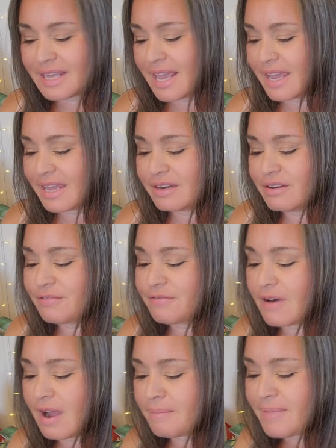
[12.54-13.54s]
at the end
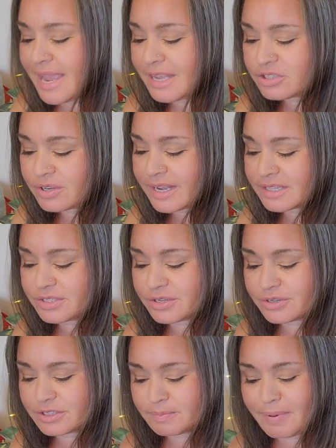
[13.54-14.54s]
from Angel
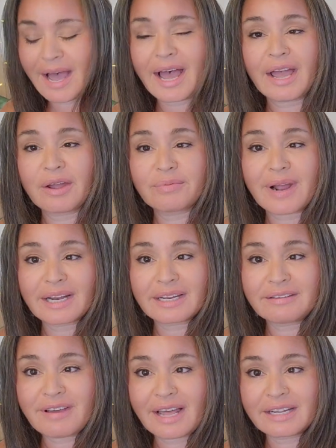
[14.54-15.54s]
Answers by
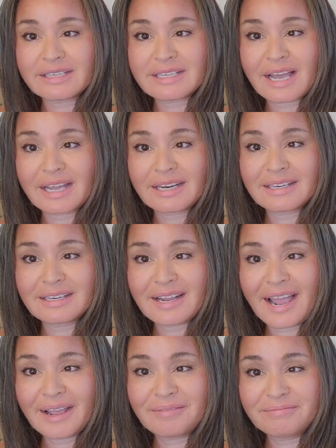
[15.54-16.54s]
Radleigh Valentine.
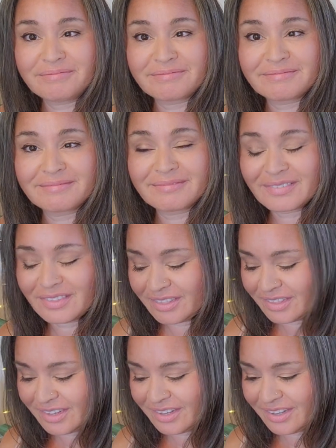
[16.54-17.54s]
Okay?
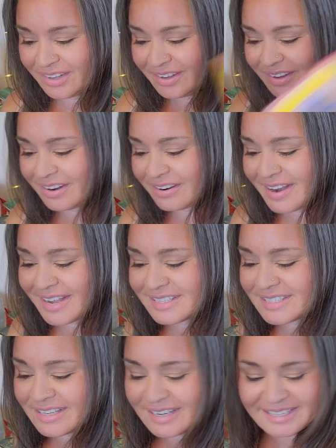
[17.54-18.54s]
All right,
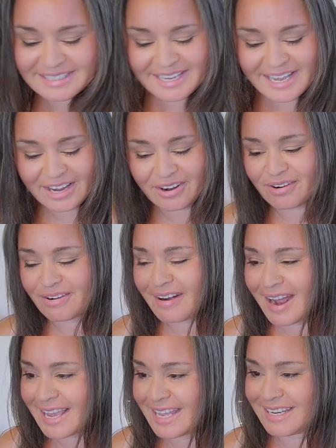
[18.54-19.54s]
so let's get
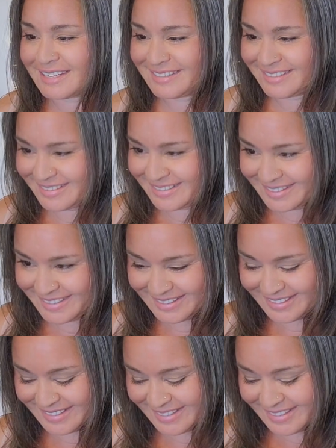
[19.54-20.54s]
cracking.
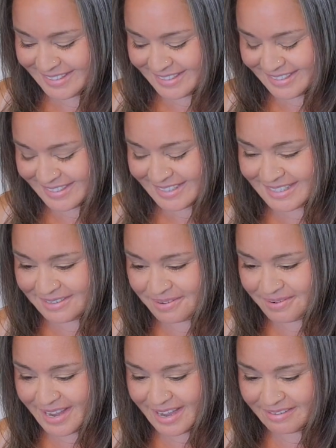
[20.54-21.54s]
see
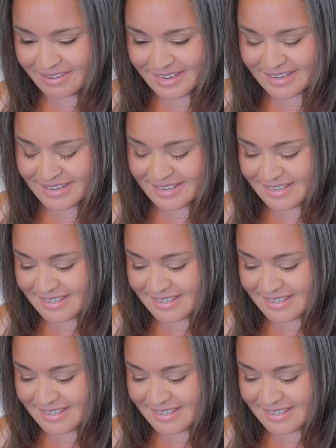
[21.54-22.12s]
what we have here.